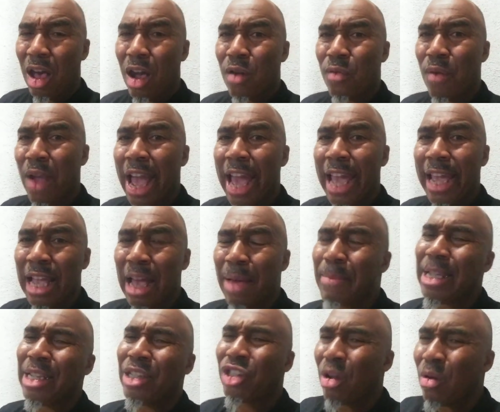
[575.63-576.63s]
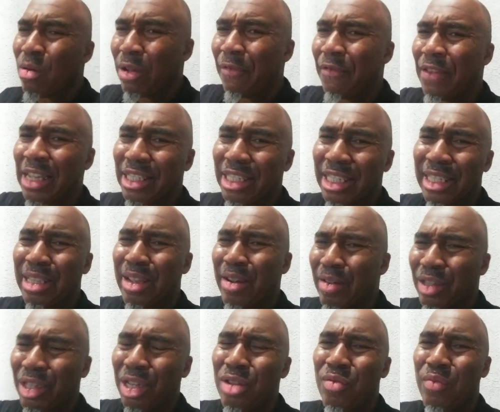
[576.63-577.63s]
All right? I mean, Djokovic is
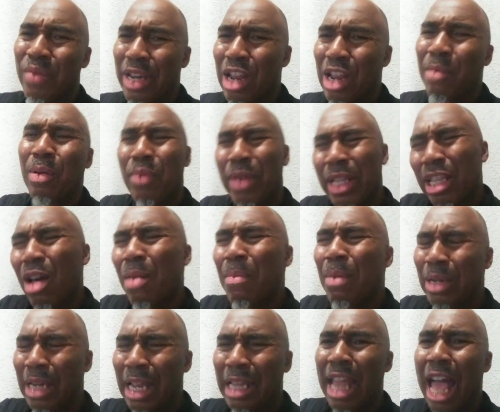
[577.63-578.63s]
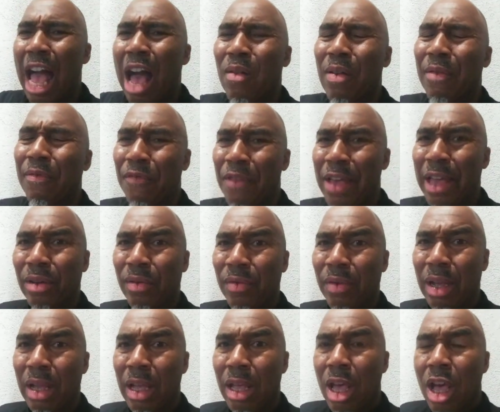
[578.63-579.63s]
there too, we know, but we talking about Nadal and
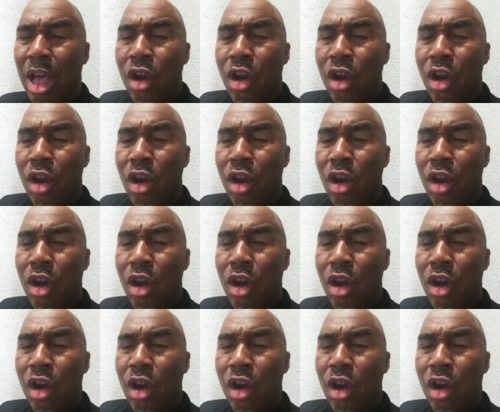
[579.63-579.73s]
Federer.